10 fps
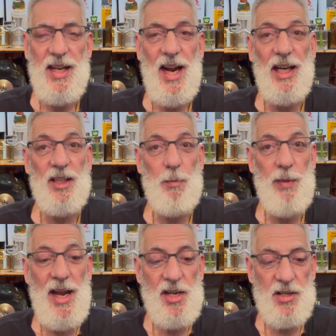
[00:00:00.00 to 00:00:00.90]
And the
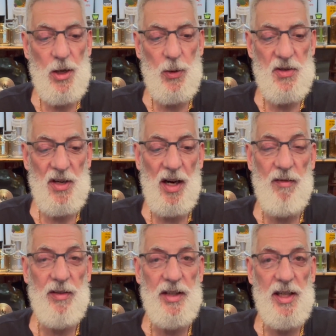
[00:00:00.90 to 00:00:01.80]
base notes are
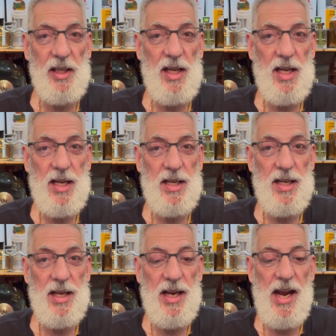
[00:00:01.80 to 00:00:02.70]
vanilla,
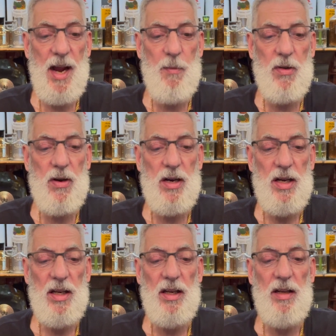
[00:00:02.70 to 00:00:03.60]
amber,
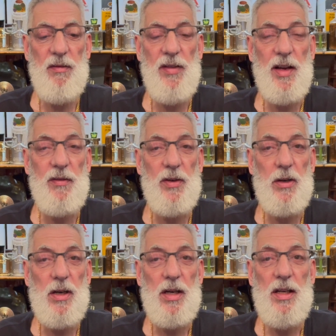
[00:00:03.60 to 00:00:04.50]

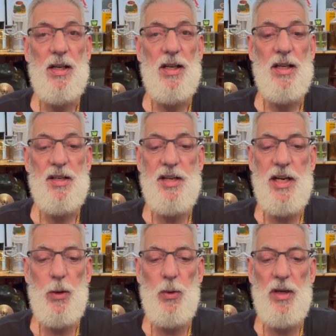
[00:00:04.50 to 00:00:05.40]
vetiver,
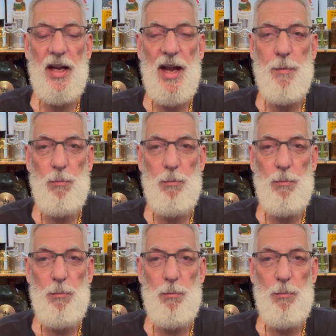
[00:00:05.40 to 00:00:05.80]
teakwood, and